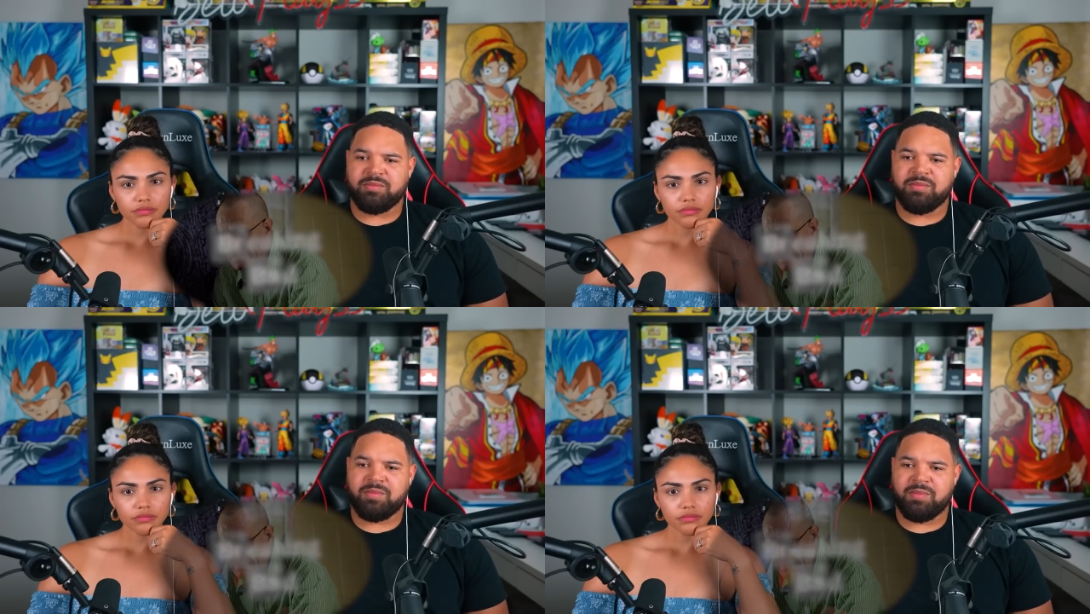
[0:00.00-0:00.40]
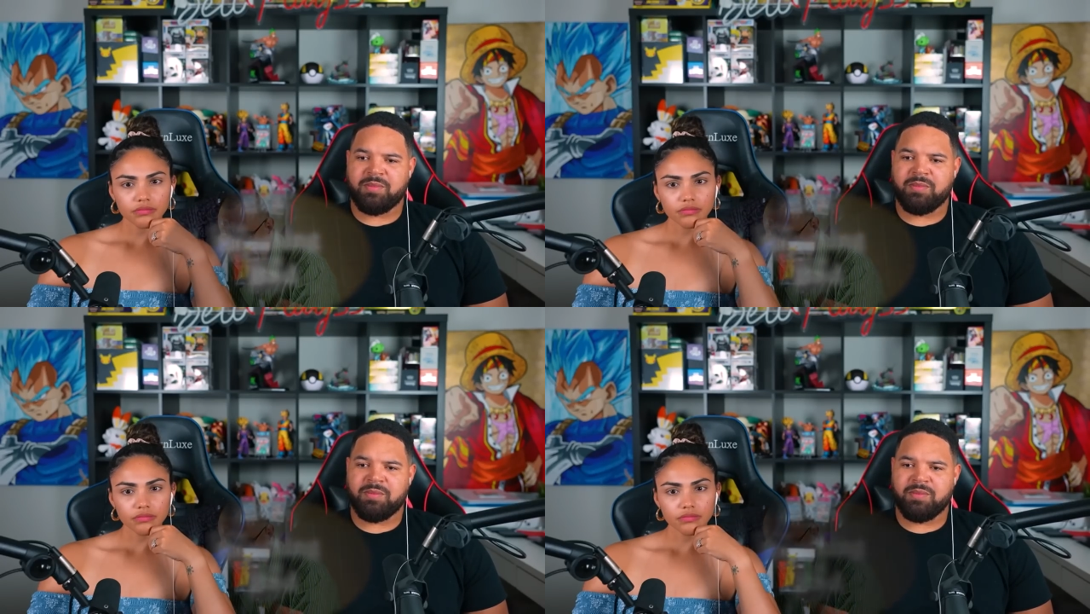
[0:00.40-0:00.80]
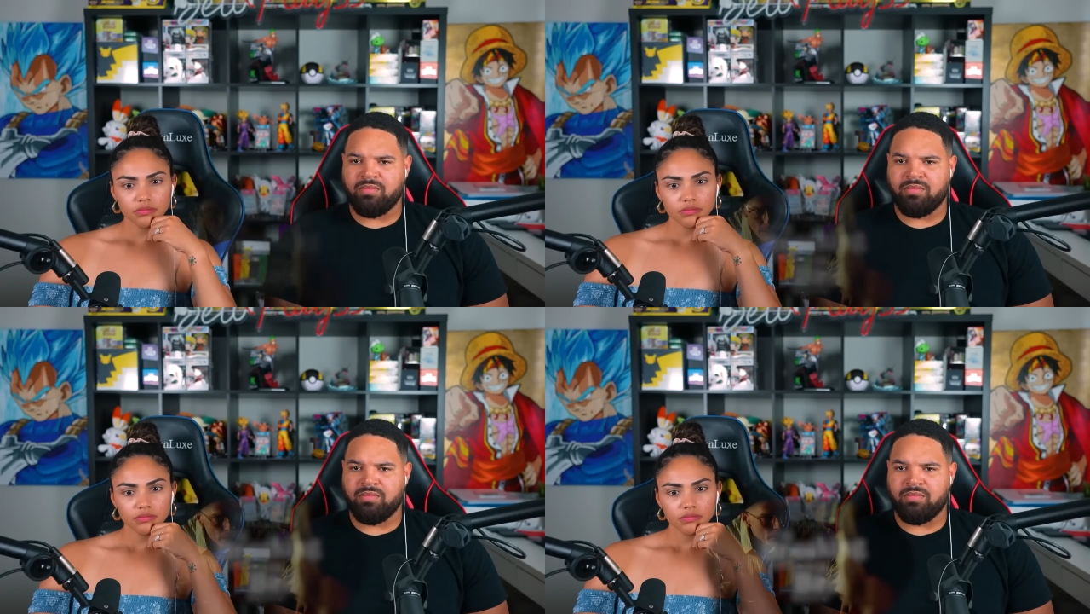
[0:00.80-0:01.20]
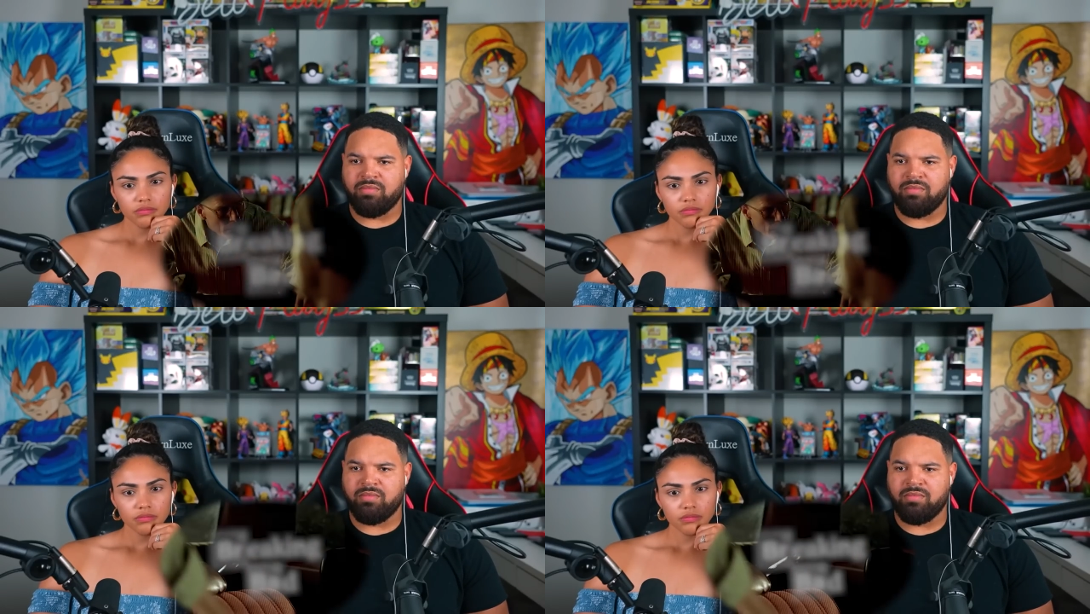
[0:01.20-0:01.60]

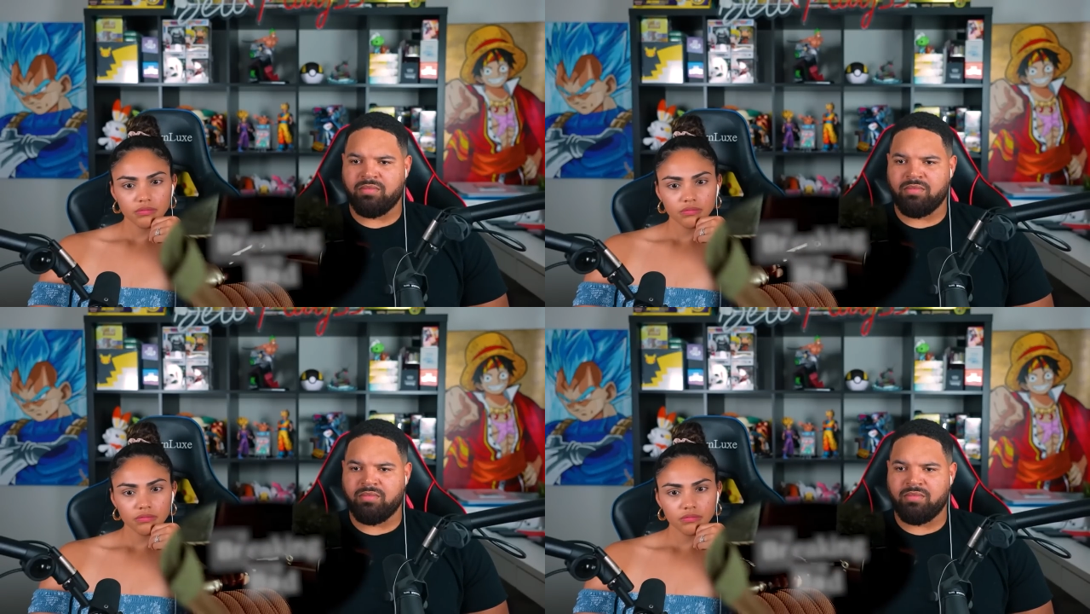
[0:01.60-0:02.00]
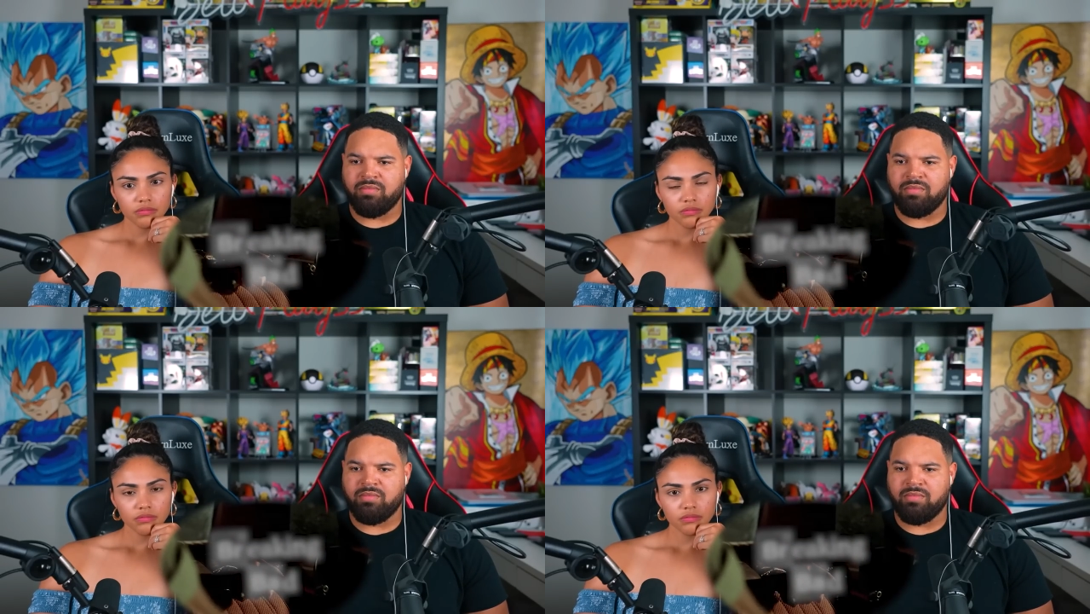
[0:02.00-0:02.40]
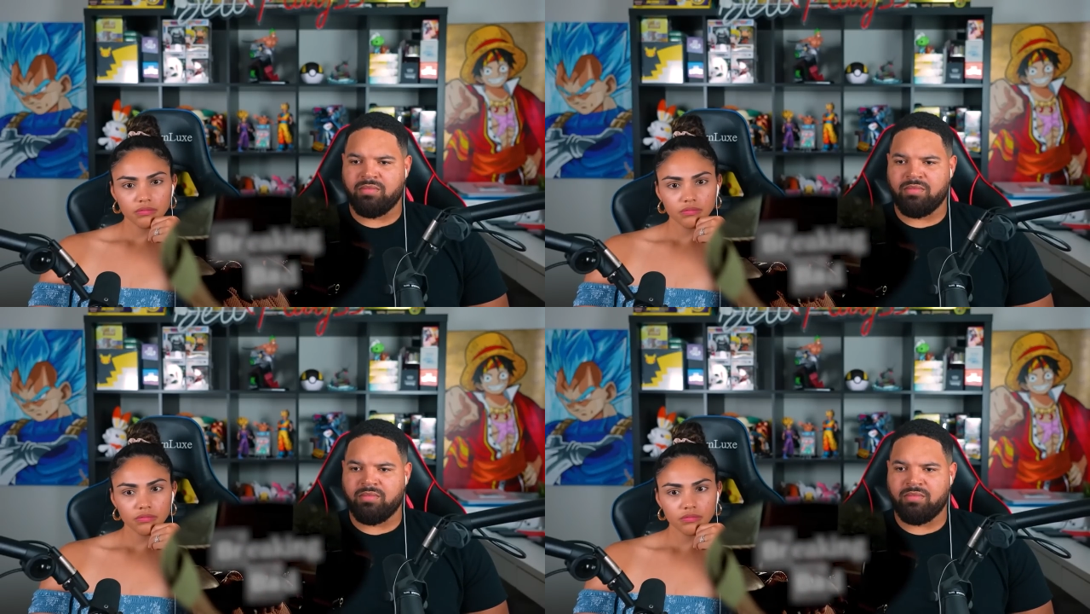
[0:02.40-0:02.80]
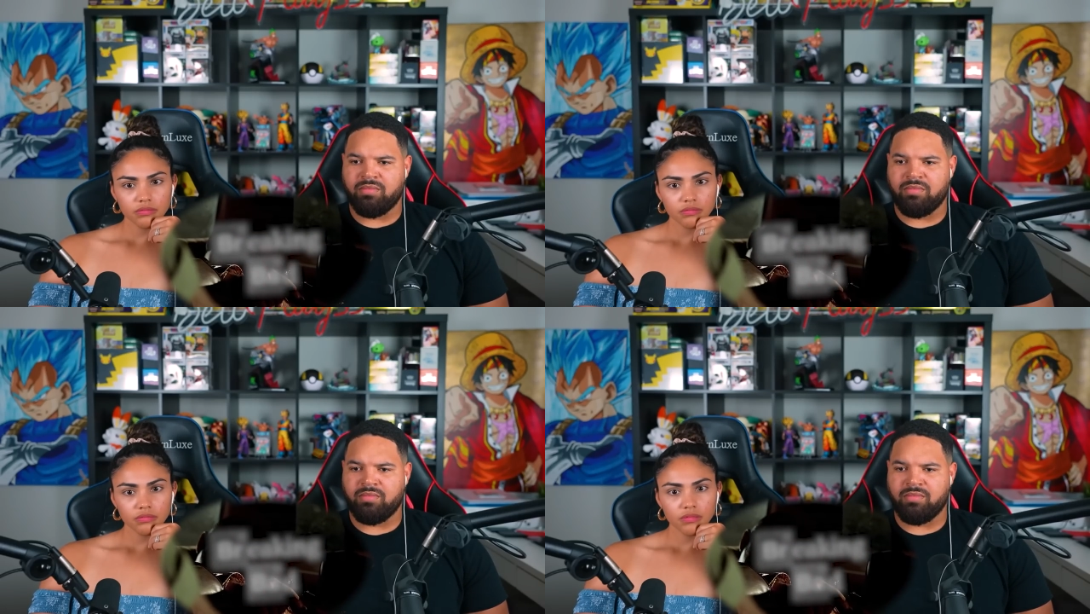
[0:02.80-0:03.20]

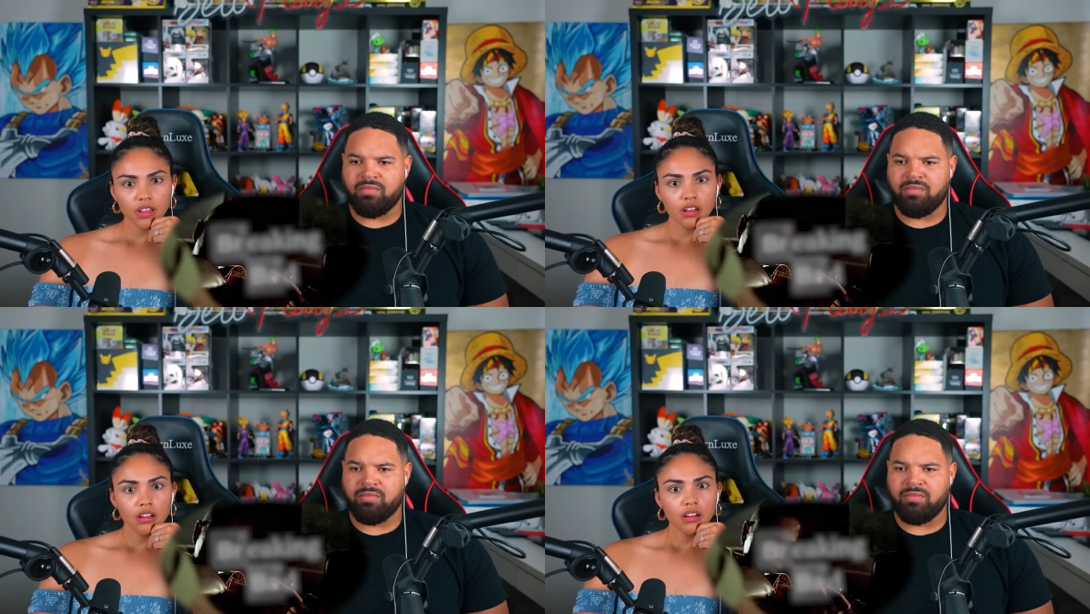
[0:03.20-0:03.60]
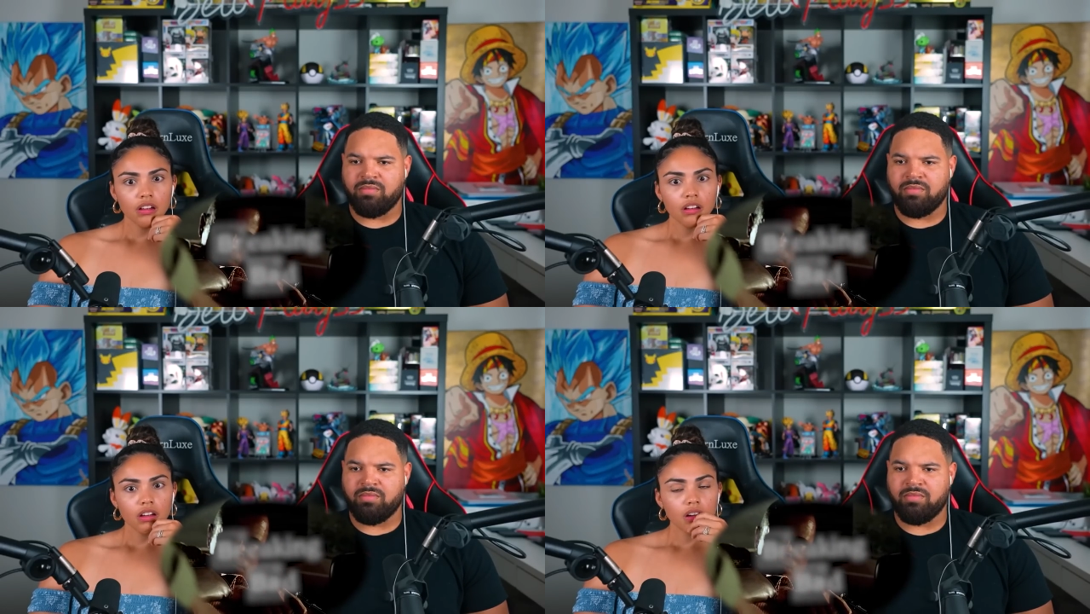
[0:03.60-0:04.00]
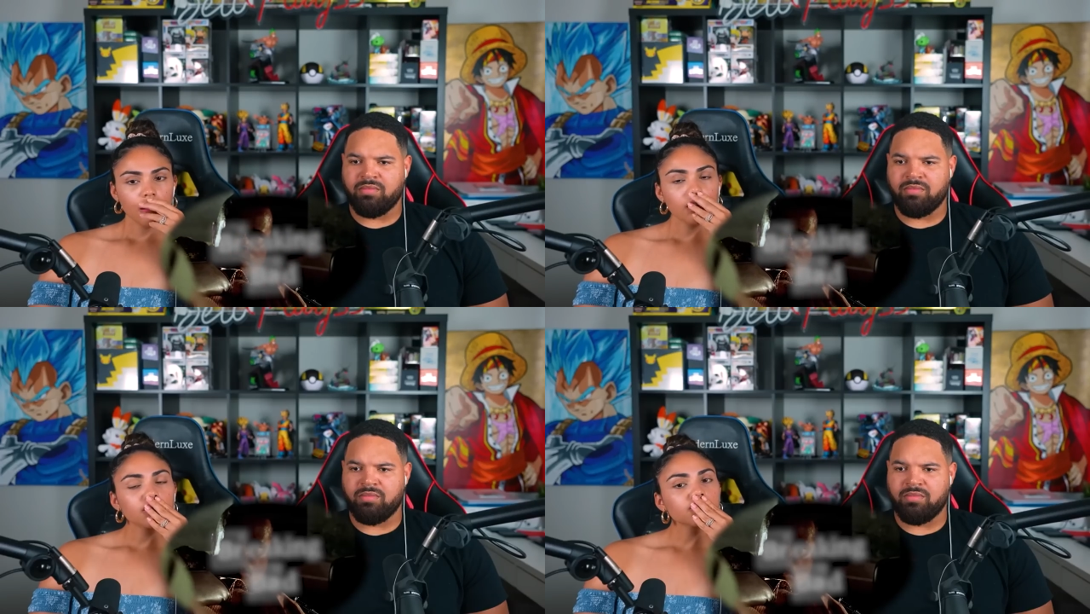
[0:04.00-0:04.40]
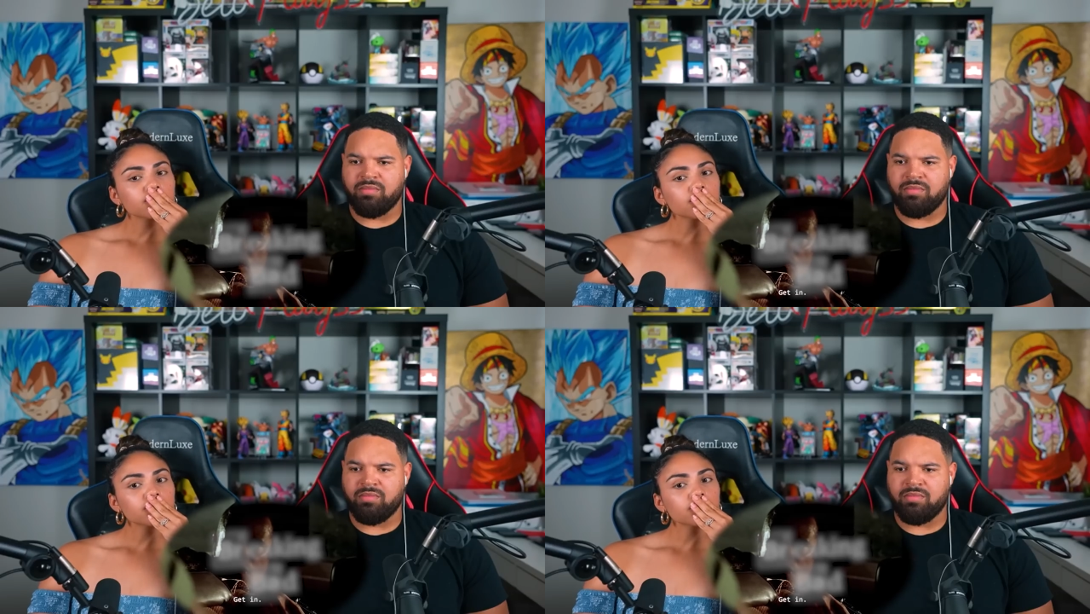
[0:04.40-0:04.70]
[no speech]